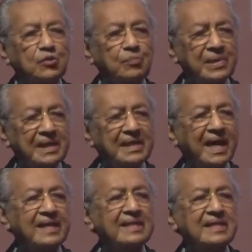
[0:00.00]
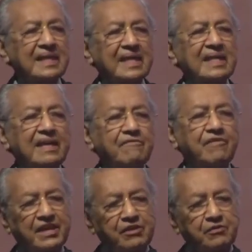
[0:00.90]
be done in a
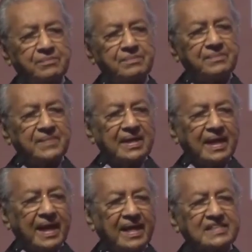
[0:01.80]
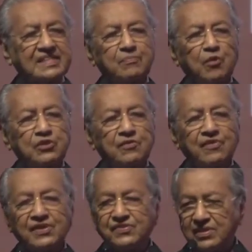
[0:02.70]
vacuum. As
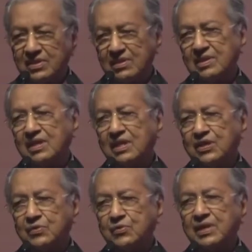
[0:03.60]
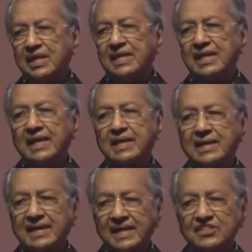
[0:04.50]
motivation, you need a
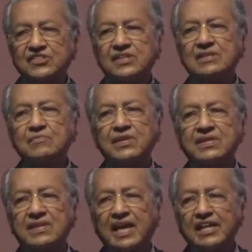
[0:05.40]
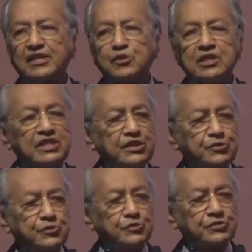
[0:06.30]
connection with the actual
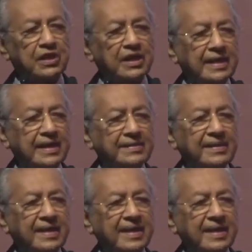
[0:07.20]
issues that